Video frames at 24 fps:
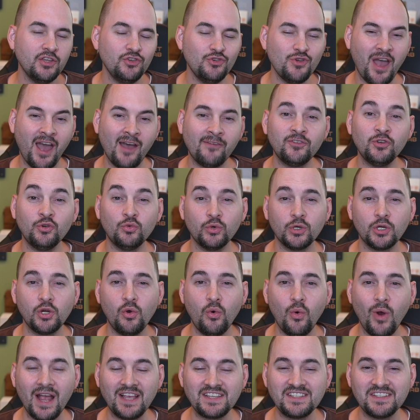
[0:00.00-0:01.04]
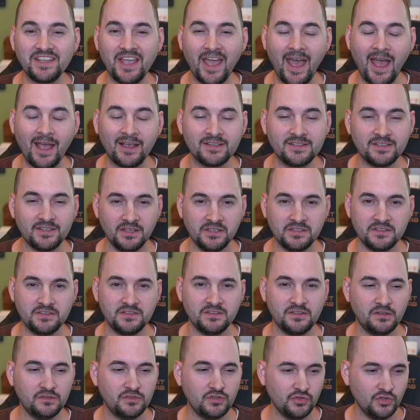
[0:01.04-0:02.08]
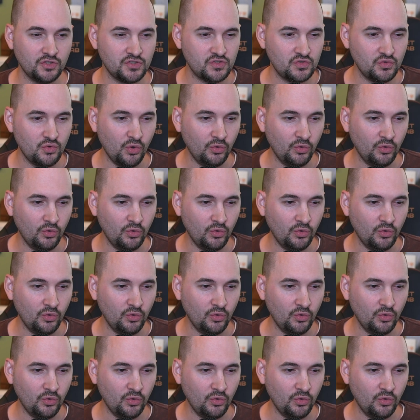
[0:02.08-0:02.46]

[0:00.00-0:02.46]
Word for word: you have to request access to this tool.